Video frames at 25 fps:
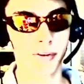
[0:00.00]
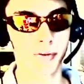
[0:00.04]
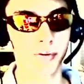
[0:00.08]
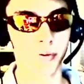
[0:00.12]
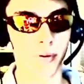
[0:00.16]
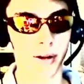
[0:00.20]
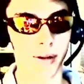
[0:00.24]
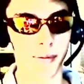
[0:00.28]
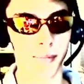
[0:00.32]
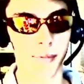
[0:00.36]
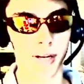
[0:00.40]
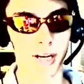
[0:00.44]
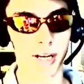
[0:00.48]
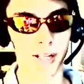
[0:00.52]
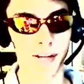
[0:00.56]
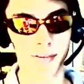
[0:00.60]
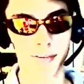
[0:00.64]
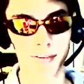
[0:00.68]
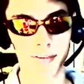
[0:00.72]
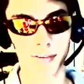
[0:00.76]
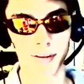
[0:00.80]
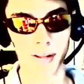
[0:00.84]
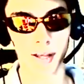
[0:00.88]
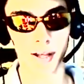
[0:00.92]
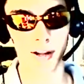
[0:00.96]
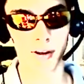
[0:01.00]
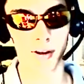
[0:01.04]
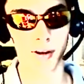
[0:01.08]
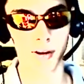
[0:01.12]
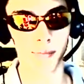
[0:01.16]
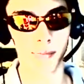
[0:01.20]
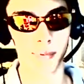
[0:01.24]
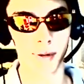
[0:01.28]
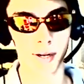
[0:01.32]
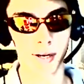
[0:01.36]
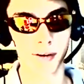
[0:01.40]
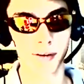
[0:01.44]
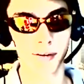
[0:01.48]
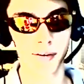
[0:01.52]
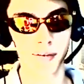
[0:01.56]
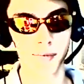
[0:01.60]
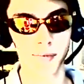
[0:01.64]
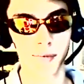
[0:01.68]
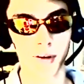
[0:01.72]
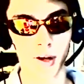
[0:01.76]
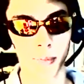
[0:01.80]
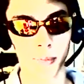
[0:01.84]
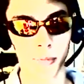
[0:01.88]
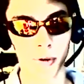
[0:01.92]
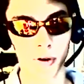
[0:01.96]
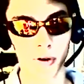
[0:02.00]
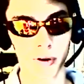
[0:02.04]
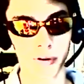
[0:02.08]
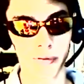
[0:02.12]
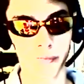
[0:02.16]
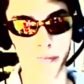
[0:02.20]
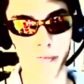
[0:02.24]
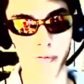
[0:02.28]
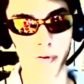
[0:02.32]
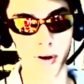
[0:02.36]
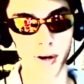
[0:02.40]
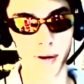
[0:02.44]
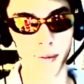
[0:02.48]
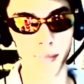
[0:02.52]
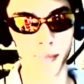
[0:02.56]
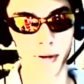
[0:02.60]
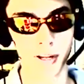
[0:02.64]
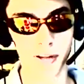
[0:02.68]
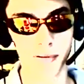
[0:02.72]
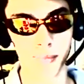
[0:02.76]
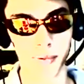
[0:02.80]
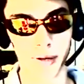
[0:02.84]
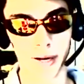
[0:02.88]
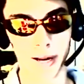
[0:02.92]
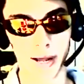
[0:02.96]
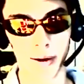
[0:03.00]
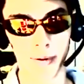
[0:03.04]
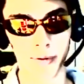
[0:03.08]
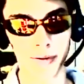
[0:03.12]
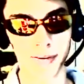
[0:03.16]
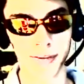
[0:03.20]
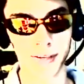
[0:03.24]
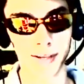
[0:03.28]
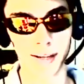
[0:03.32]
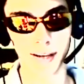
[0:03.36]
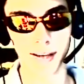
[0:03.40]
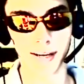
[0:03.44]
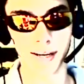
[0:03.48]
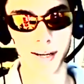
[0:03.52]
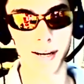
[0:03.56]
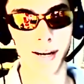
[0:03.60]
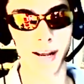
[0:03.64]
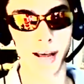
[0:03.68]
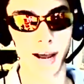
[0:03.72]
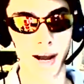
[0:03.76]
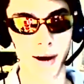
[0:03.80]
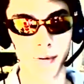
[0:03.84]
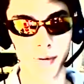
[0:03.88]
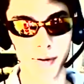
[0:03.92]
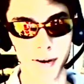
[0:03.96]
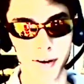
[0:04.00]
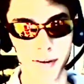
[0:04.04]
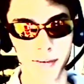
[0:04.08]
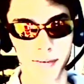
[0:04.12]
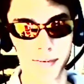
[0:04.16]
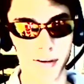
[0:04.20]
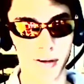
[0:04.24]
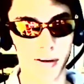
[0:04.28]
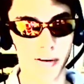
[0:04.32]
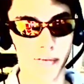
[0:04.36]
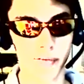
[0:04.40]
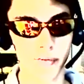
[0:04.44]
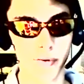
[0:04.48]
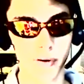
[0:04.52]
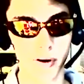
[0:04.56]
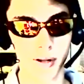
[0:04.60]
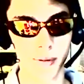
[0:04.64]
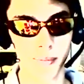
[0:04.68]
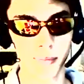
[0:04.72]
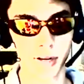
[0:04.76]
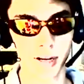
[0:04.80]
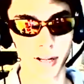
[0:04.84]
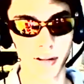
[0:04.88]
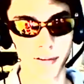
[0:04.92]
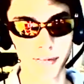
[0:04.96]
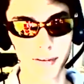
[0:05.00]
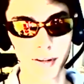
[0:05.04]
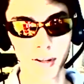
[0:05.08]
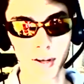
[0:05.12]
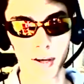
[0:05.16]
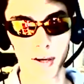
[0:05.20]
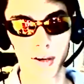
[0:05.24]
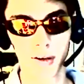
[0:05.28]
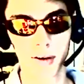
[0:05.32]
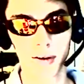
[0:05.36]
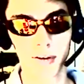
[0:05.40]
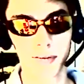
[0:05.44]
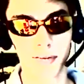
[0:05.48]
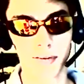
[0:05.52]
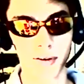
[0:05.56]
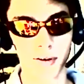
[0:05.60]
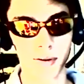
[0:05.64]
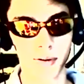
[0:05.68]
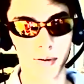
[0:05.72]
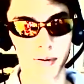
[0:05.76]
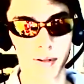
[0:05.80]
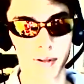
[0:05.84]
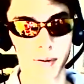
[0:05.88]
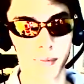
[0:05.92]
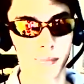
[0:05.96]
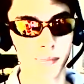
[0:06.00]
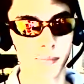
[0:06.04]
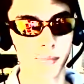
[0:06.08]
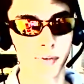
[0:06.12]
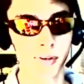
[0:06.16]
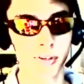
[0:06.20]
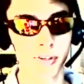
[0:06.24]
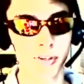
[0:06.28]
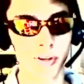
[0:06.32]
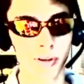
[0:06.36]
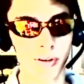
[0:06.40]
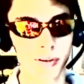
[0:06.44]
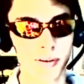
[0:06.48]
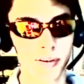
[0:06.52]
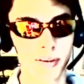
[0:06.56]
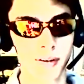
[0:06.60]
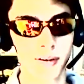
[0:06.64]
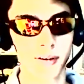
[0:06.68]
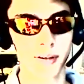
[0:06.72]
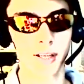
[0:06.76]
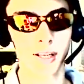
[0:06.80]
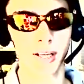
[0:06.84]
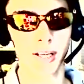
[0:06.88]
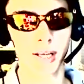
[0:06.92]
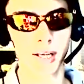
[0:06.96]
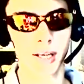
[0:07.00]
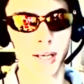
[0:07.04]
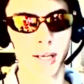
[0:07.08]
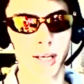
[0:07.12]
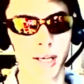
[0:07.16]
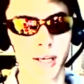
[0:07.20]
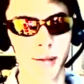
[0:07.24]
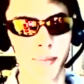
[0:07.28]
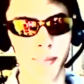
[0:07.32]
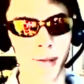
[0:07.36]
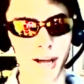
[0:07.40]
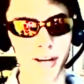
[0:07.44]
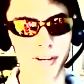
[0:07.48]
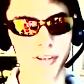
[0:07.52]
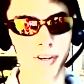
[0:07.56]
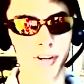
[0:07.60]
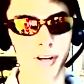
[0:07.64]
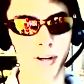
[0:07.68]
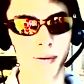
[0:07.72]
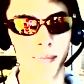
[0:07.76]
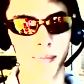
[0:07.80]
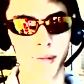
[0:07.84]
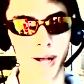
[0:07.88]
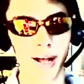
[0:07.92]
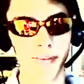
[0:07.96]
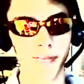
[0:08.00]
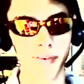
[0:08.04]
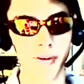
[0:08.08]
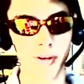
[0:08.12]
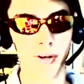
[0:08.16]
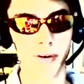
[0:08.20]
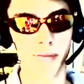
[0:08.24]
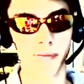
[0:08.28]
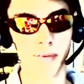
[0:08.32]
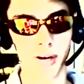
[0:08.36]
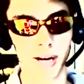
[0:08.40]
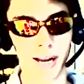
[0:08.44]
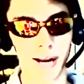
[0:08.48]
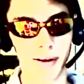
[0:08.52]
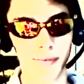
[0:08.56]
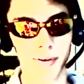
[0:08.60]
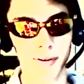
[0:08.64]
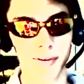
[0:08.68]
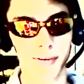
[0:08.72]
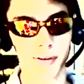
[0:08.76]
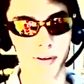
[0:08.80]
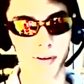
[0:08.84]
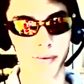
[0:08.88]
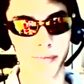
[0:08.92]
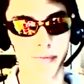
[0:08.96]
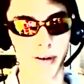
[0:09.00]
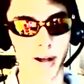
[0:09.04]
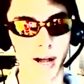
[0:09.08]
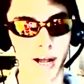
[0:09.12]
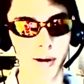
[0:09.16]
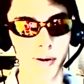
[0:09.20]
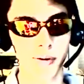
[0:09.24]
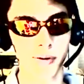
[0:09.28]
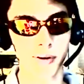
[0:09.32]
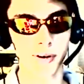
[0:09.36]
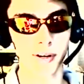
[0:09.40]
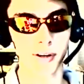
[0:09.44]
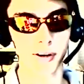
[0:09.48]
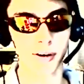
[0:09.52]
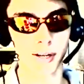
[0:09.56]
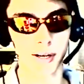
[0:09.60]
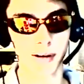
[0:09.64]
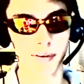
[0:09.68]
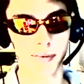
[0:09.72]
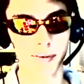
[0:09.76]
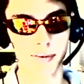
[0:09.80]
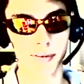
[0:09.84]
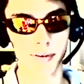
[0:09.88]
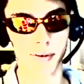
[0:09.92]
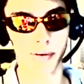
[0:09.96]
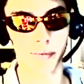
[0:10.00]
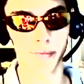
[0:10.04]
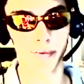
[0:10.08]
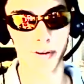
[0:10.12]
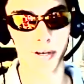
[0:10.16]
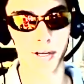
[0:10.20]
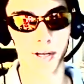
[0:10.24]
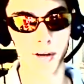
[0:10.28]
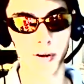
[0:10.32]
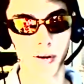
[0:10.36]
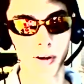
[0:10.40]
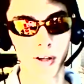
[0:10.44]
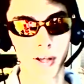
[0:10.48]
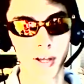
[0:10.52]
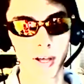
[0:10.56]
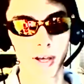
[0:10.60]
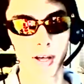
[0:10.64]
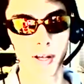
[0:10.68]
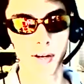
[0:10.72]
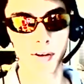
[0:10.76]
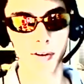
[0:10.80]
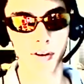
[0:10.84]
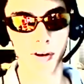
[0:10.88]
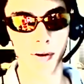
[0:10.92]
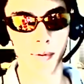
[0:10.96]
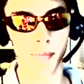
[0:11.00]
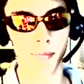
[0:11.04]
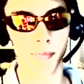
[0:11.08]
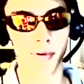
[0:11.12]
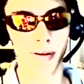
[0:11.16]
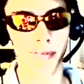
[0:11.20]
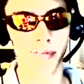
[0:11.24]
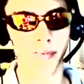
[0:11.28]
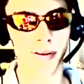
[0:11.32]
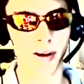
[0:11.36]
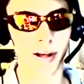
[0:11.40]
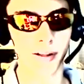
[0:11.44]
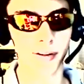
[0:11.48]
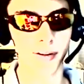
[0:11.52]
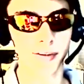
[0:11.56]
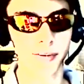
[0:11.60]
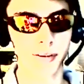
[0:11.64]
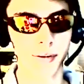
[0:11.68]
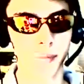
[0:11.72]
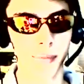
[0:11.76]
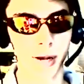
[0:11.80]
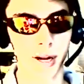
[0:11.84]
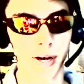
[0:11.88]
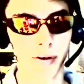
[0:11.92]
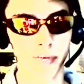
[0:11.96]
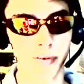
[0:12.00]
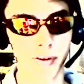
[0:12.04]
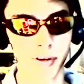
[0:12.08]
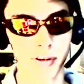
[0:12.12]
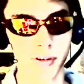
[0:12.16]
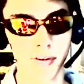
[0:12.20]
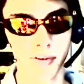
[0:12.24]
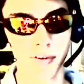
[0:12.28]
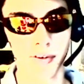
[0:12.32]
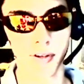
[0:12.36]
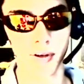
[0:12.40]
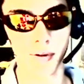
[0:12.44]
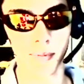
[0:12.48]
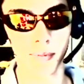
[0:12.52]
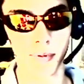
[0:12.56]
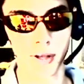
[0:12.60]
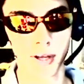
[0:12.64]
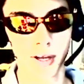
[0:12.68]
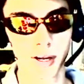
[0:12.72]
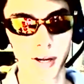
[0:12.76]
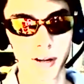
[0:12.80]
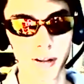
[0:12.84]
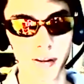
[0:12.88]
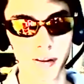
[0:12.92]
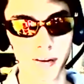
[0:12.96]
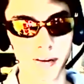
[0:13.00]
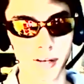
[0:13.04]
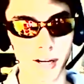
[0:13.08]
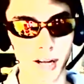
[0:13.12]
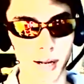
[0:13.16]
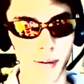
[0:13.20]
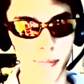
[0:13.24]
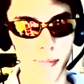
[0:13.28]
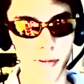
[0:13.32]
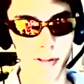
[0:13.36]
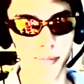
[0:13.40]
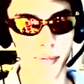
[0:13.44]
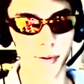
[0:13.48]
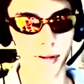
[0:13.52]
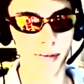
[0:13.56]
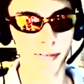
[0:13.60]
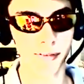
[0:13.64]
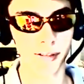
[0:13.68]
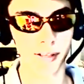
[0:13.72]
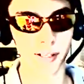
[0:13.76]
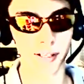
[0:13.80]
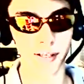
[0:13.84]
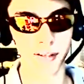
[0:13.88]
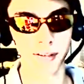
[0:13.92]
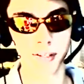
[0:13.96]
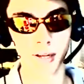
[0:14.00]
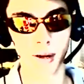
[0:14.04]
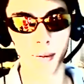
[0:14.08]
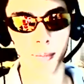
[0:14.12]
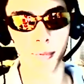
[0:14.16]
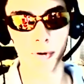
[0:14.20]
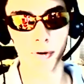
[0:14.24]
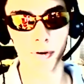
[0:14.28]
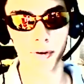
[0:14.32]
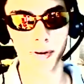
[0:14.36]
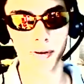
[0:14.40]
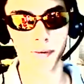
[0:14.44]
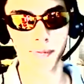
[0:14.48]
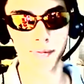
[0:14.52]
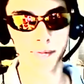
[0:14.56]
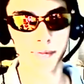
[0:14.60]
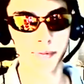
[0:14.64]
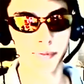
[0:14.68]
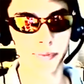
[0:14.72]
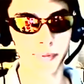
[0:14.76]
20 minutes, that could have been uploaded in 40 minutes, but now it's taking an hour instead of 40 minutes. So just imagine having to convert every single file or nearly every single video to a file that's compatible for YouTube. The time is basically doubled